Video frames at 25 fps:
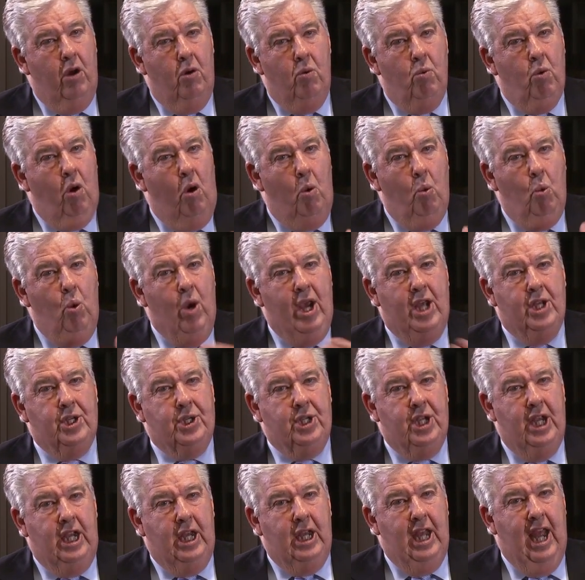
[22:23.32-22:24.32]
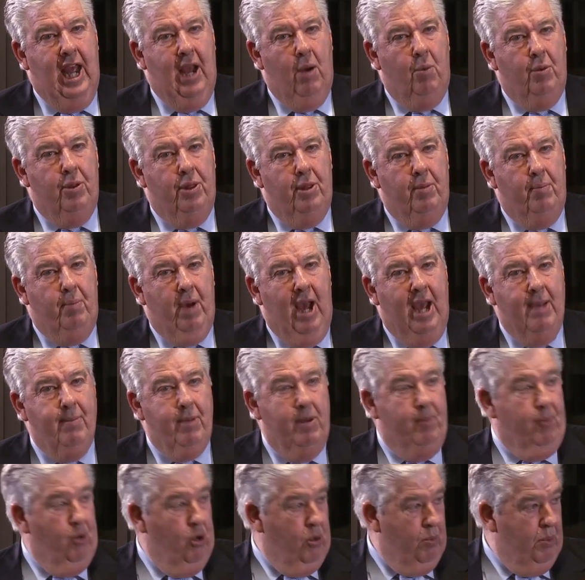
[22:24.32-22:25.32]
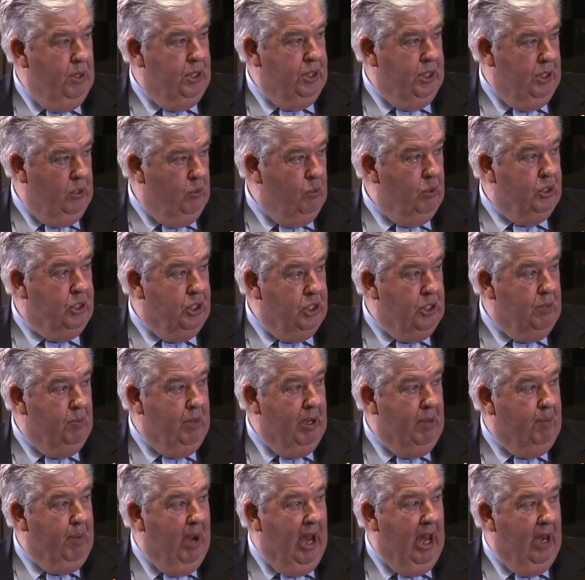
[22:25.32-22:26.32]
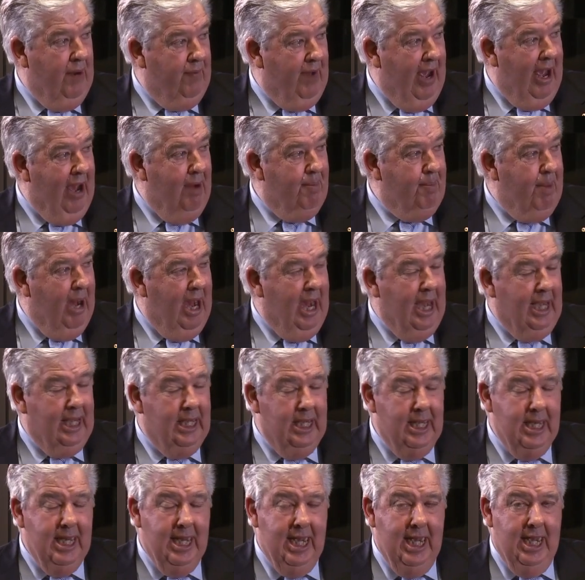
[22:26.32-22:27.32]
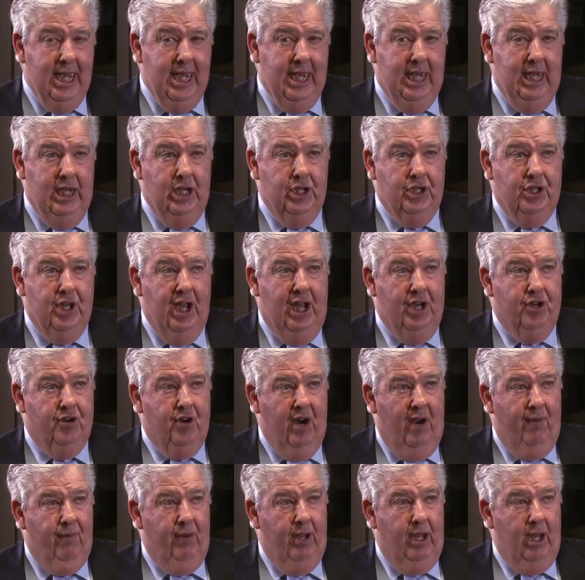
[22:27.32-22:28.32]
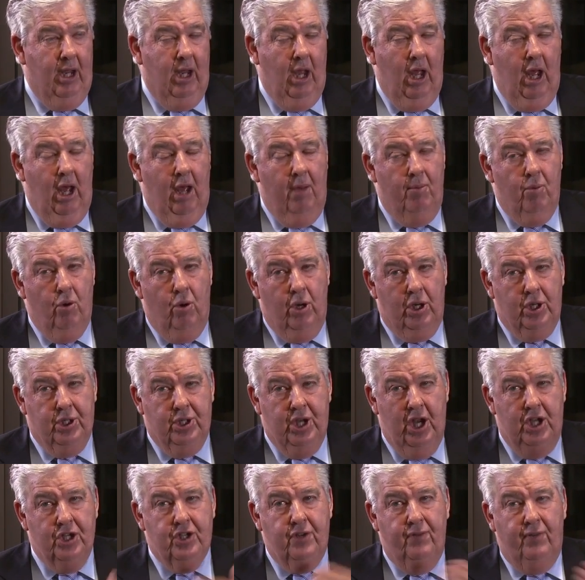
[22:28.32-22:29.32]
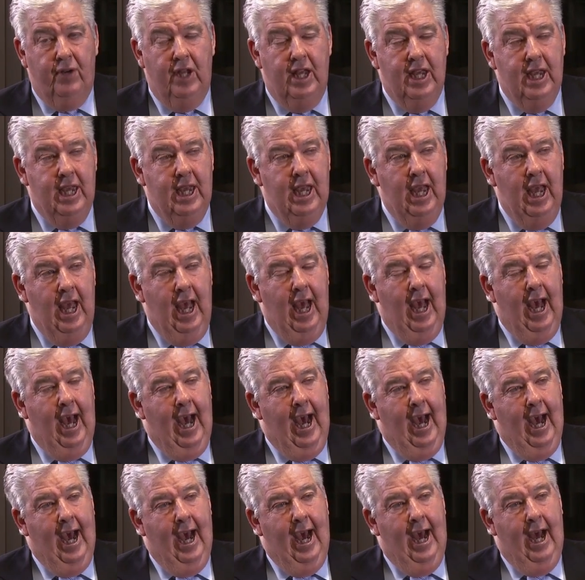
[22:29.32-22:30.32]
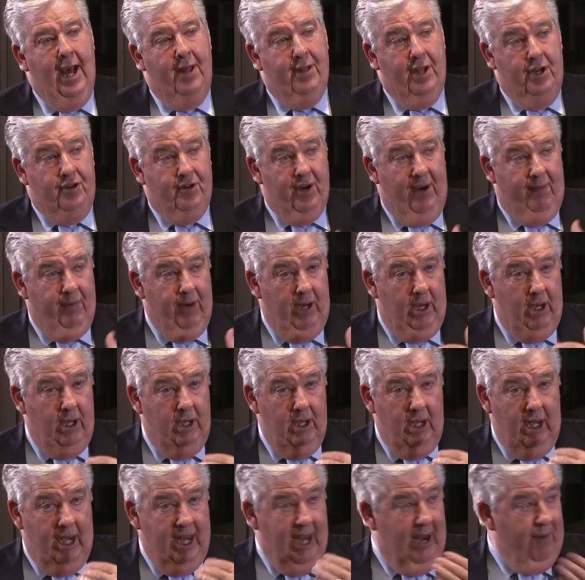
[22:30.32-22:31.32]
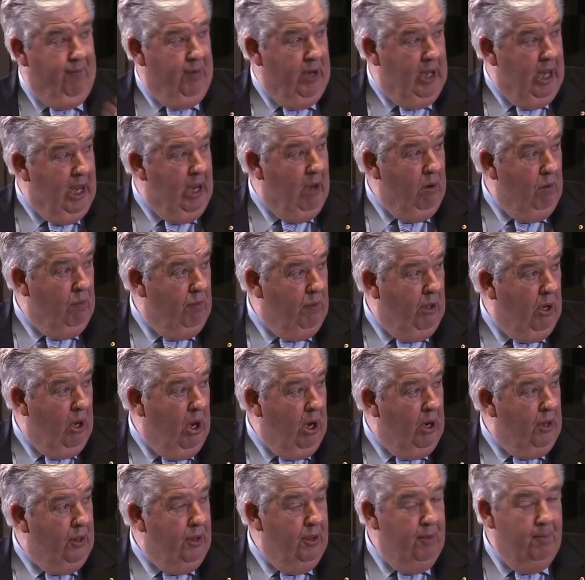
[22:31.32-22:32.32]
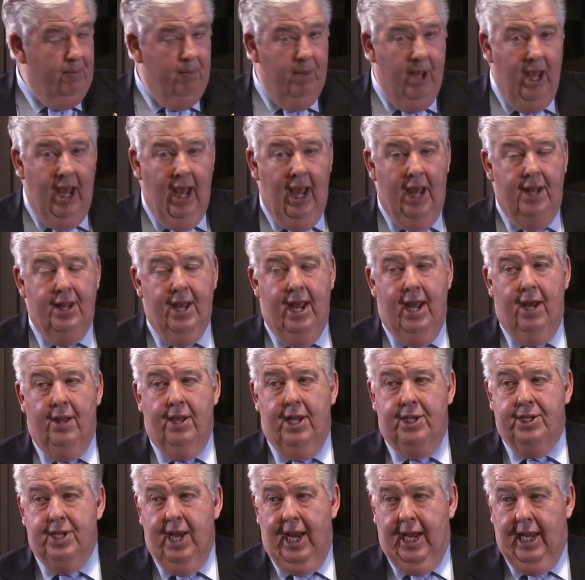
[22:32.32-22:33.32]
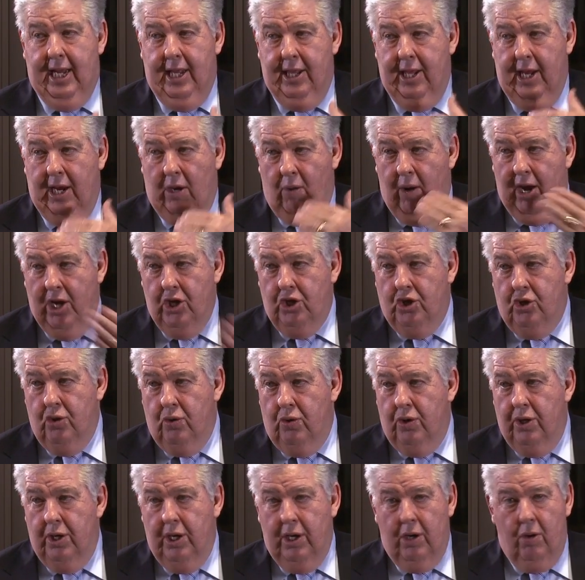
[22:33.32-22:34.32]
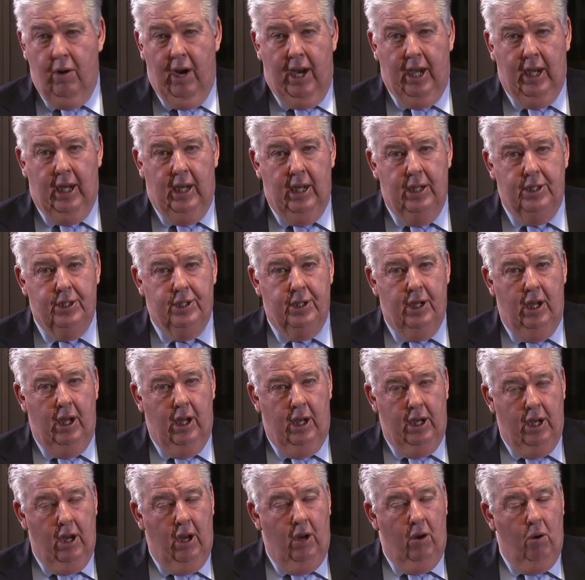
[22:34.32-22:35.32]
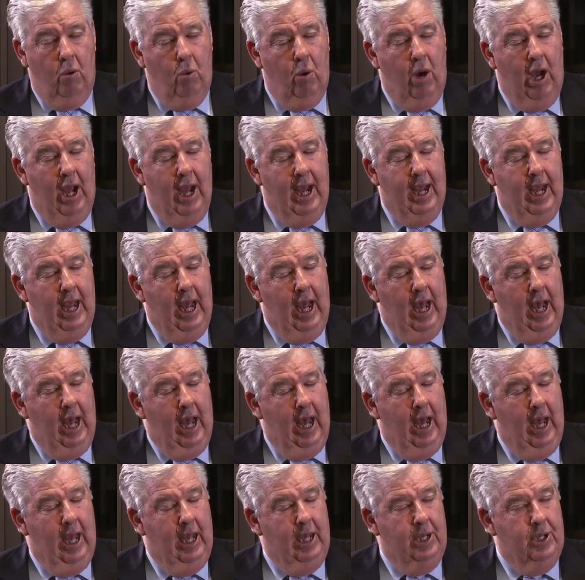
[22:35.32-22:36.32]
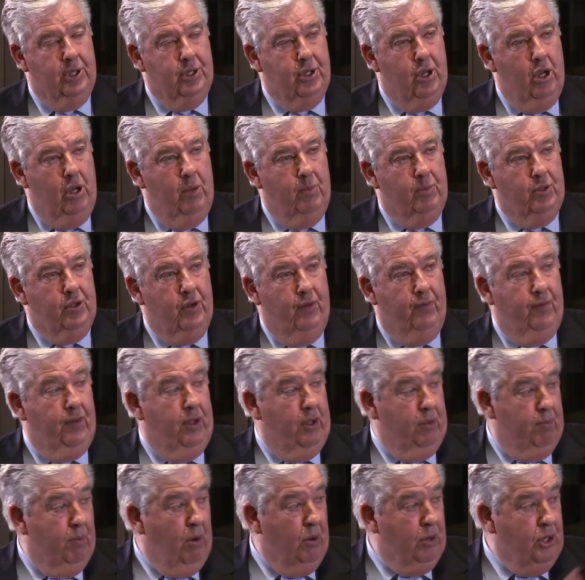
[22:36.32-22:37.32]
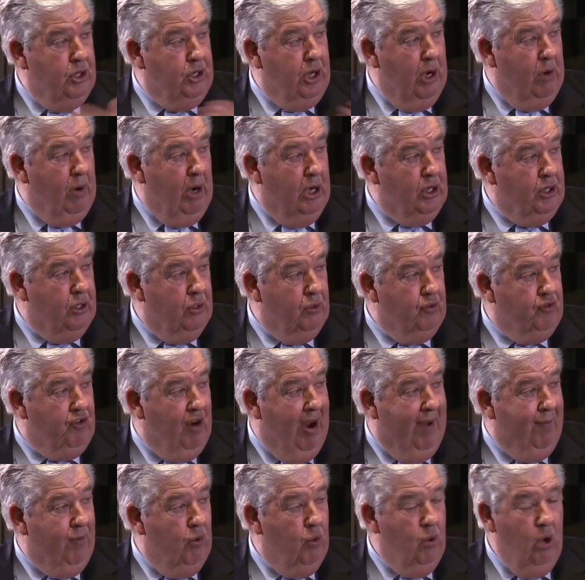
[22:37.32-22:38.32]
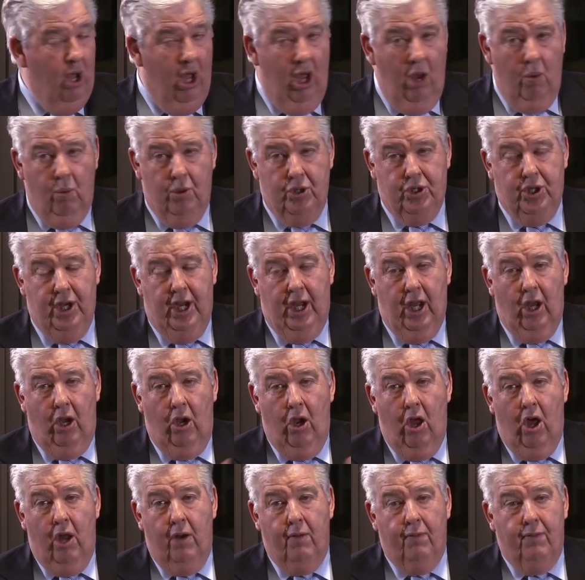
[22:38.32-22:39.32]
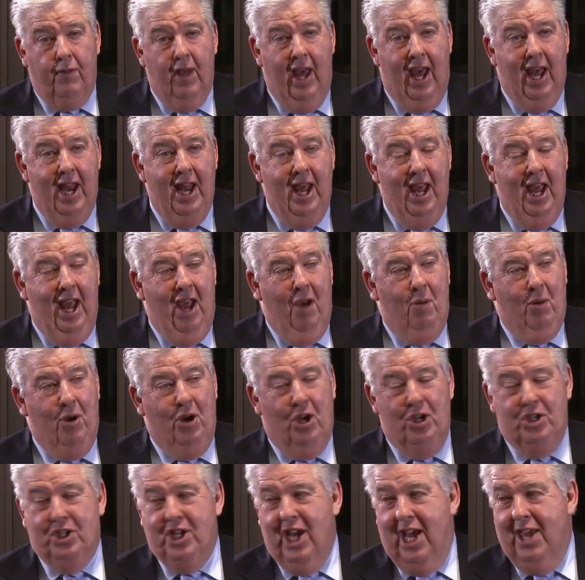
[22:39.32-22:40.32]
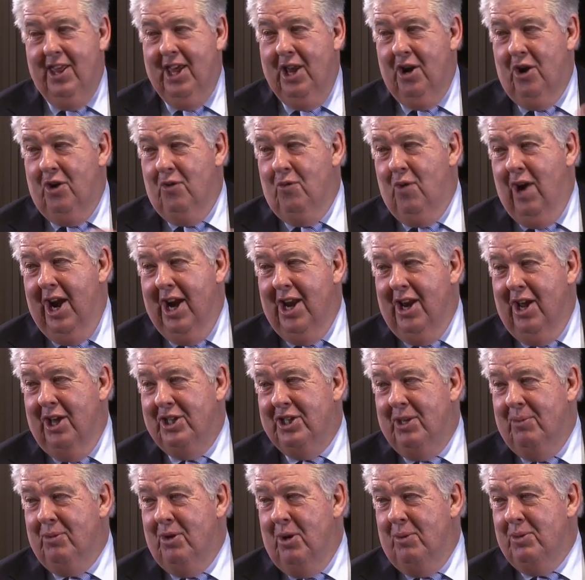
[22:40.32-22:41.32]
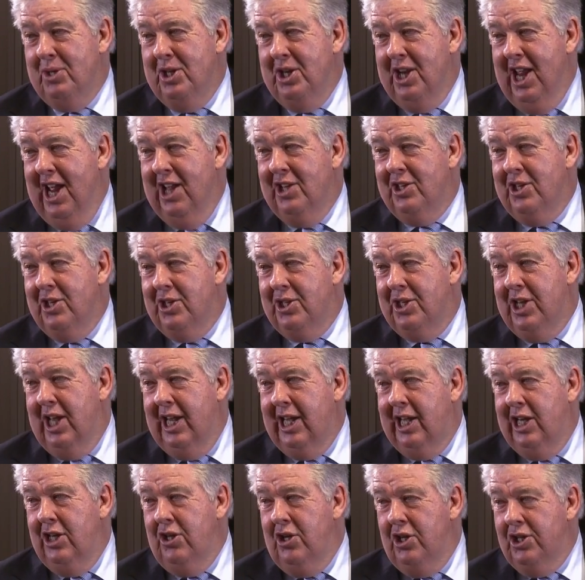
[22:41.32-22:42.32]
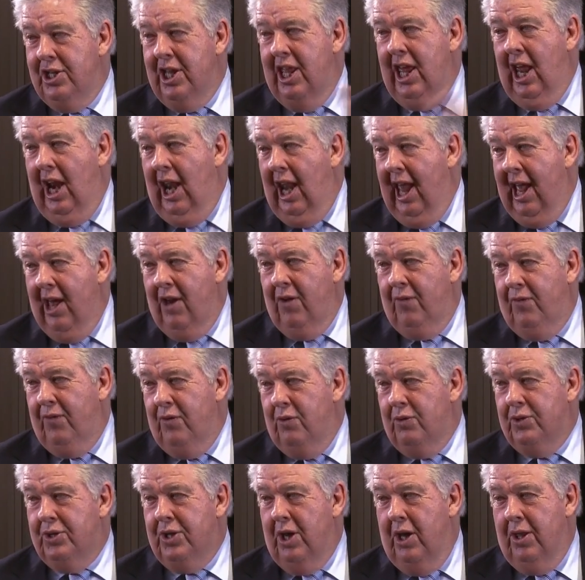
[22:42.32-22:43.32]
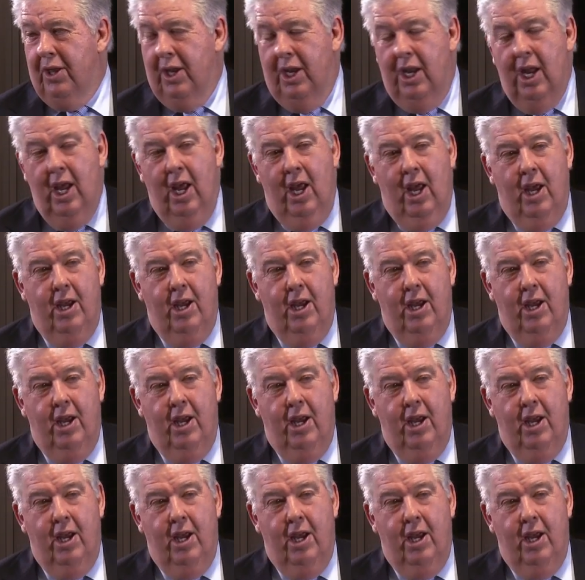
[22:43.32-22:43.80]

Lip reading: what we're seeing now with the baby boomers, which is a big part of our market, is they're travelling more extensively. They're travelling nearly every year with a lot of them. Now they're taking their grandchildren and grandkids away in terms of multi-generational travel. We're seeing a lot of that. When I say that on radio, sometimes the announcers say, can you say that louder, Phil, so that